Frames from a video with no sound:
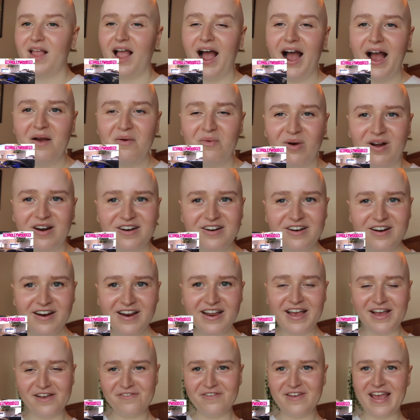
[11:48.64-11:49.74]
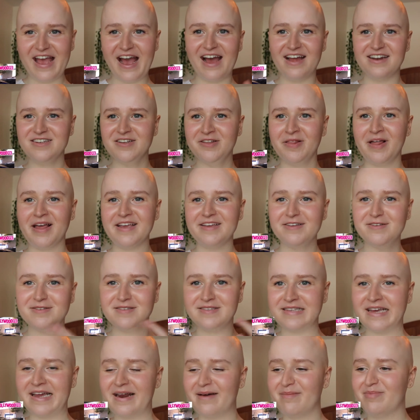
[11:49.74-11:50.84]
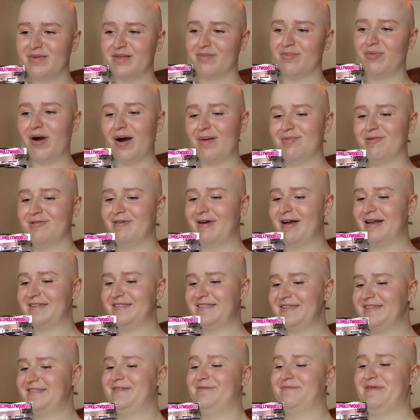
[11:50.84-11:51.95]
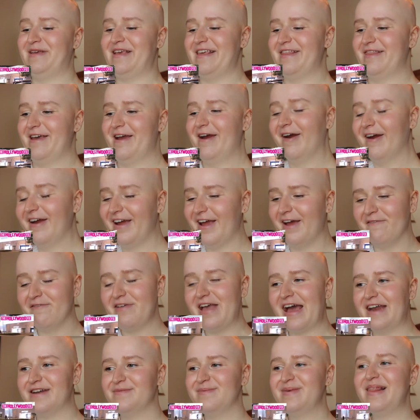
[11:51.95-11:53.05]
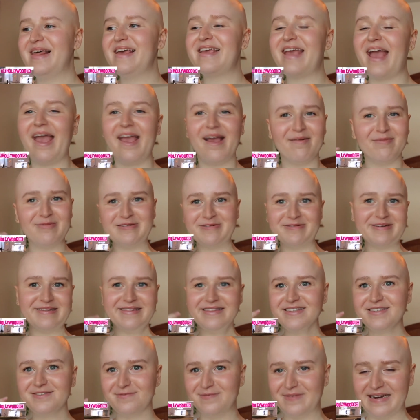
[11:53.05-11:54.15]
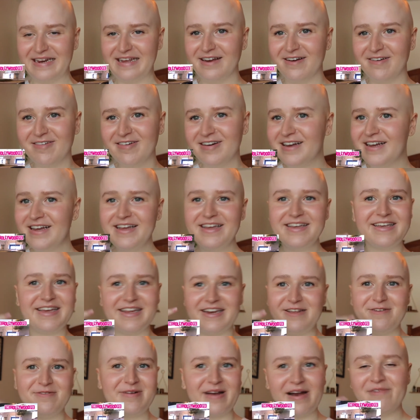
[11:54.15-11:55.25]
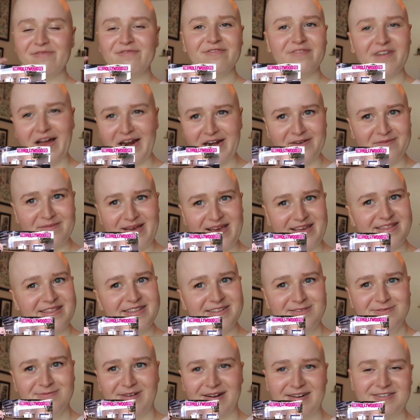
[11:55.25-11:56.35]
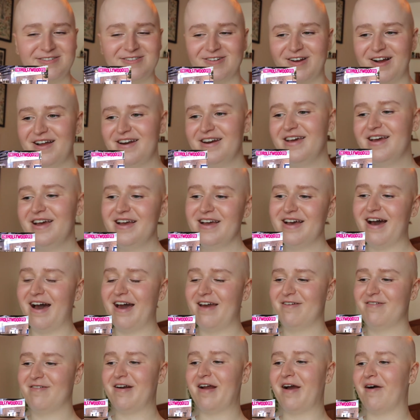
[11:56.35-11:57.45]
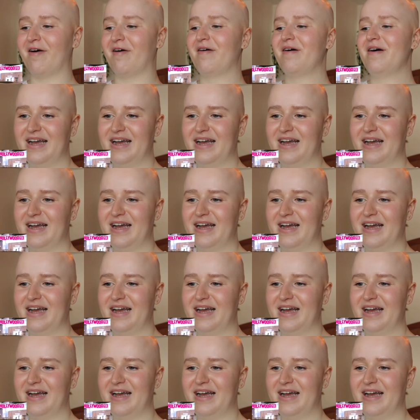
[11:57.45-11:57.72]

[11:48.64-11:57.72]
I wonder if he had to like set up the paparazzi to be there. if he had to be like, hey, I'm doing this video. Can you come find me at this restaurant? I don't know.